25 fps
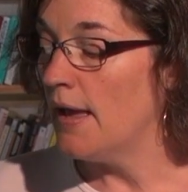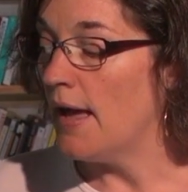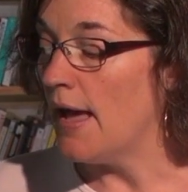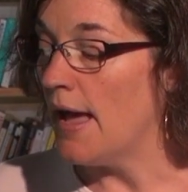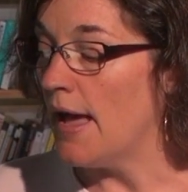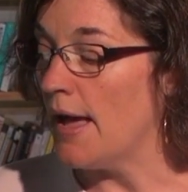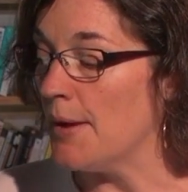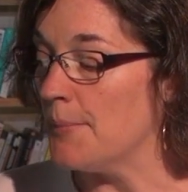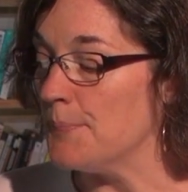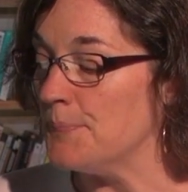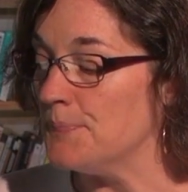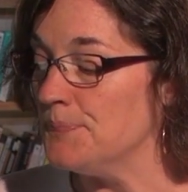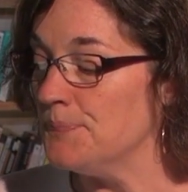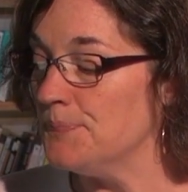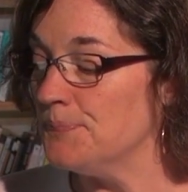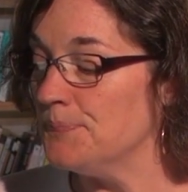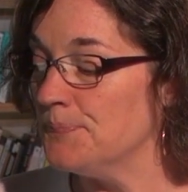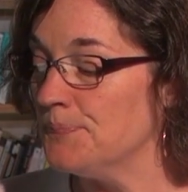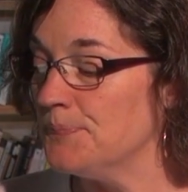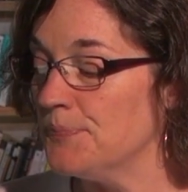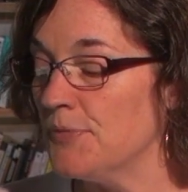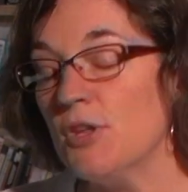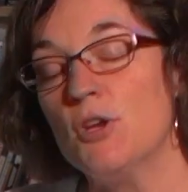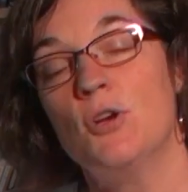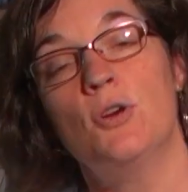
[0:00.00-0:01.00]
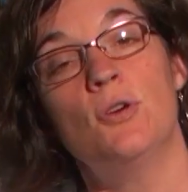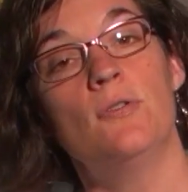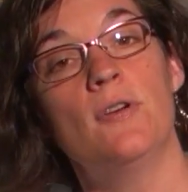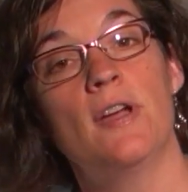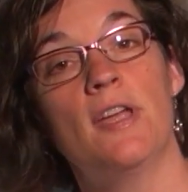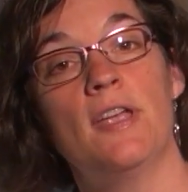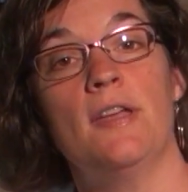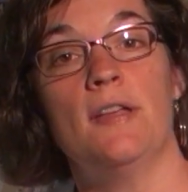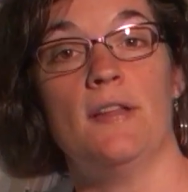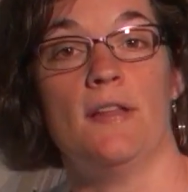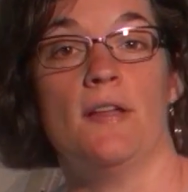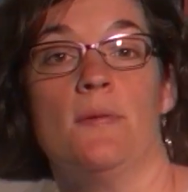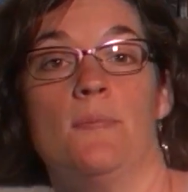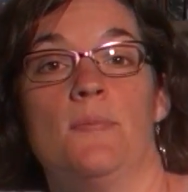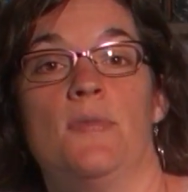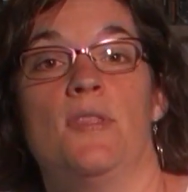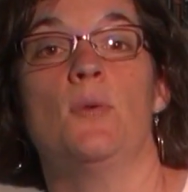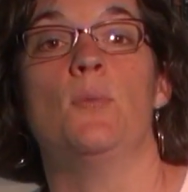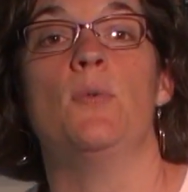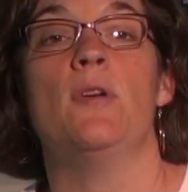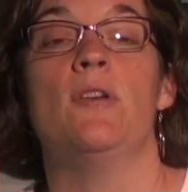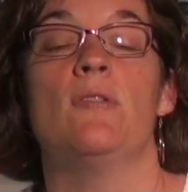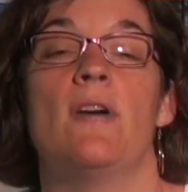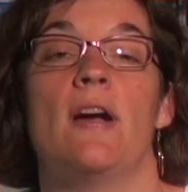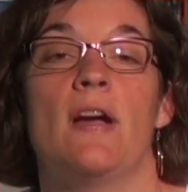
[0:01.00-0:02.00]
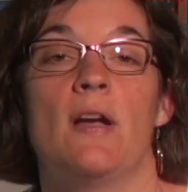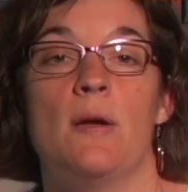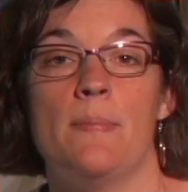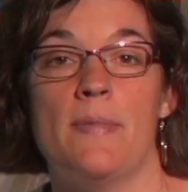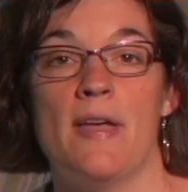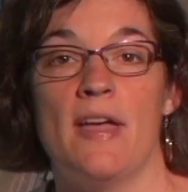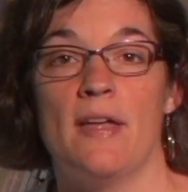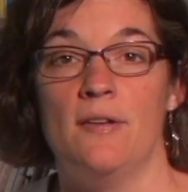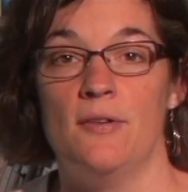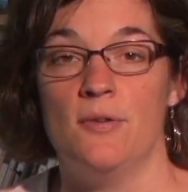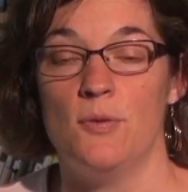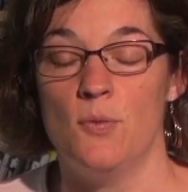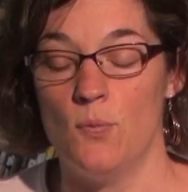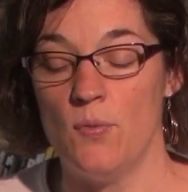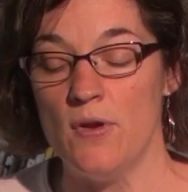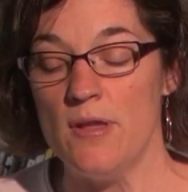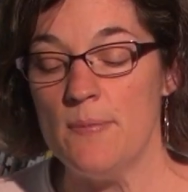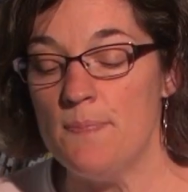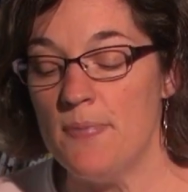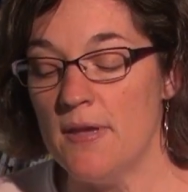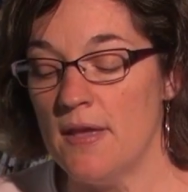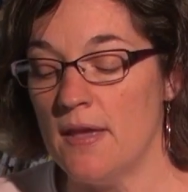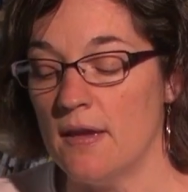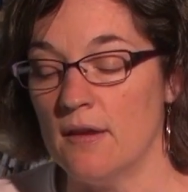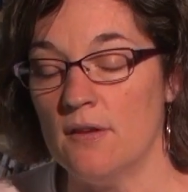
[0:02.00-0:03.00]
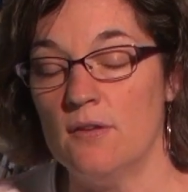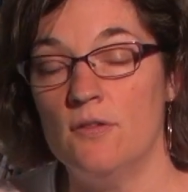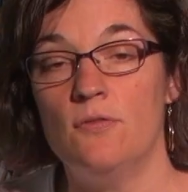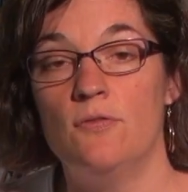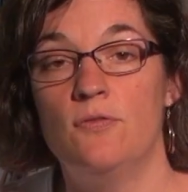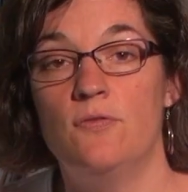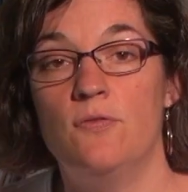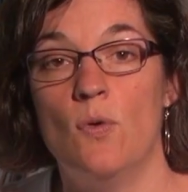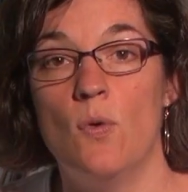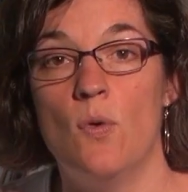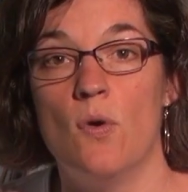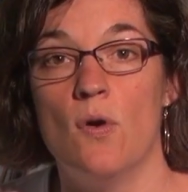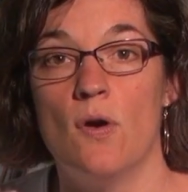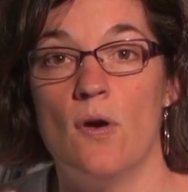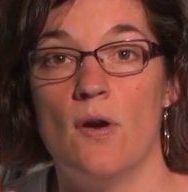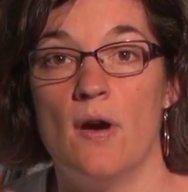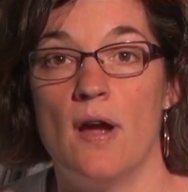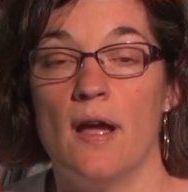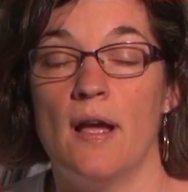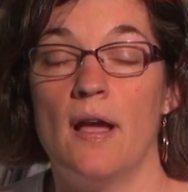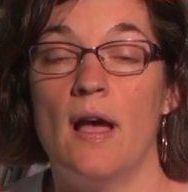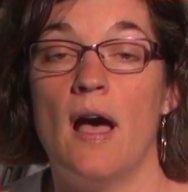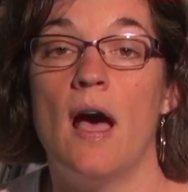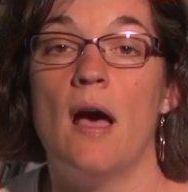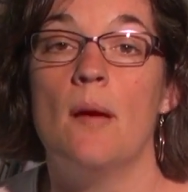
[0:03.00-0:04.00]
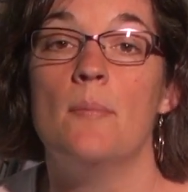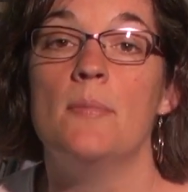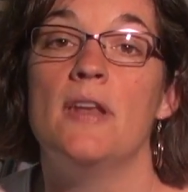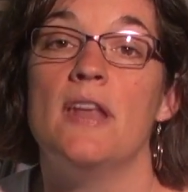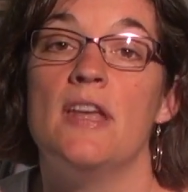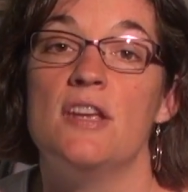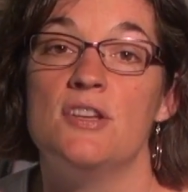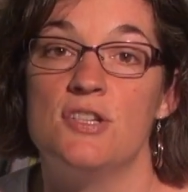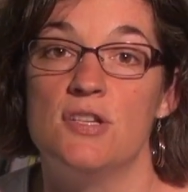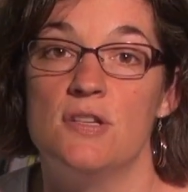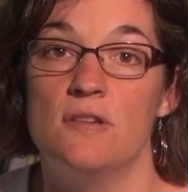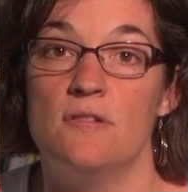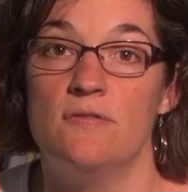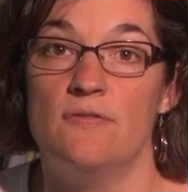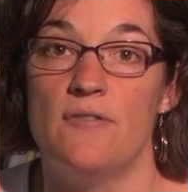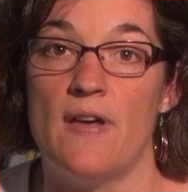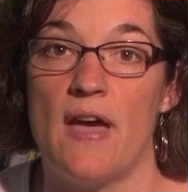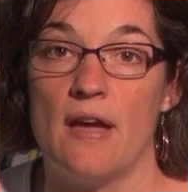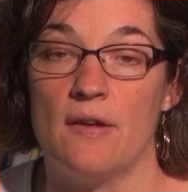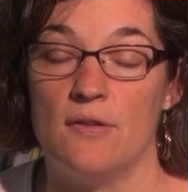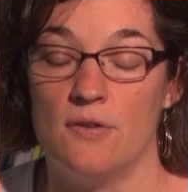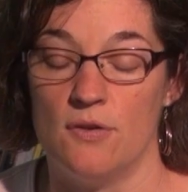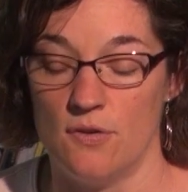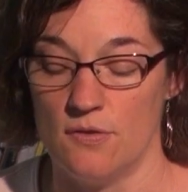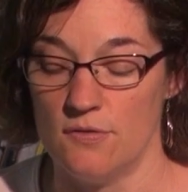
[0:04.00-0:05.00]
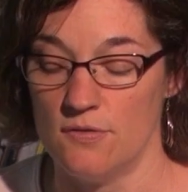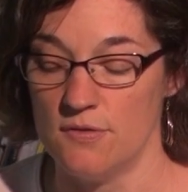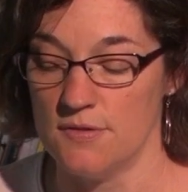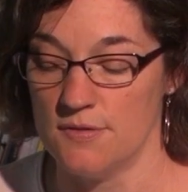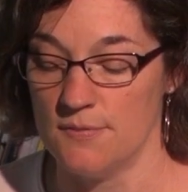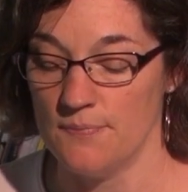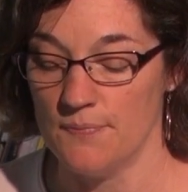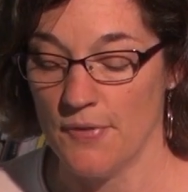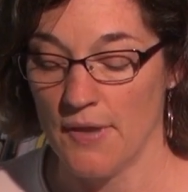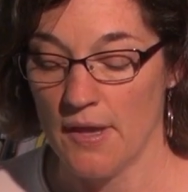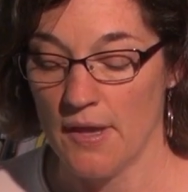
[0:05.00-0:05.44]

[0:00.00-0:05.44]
The curricula that we recommend, we picked for a combination of factors.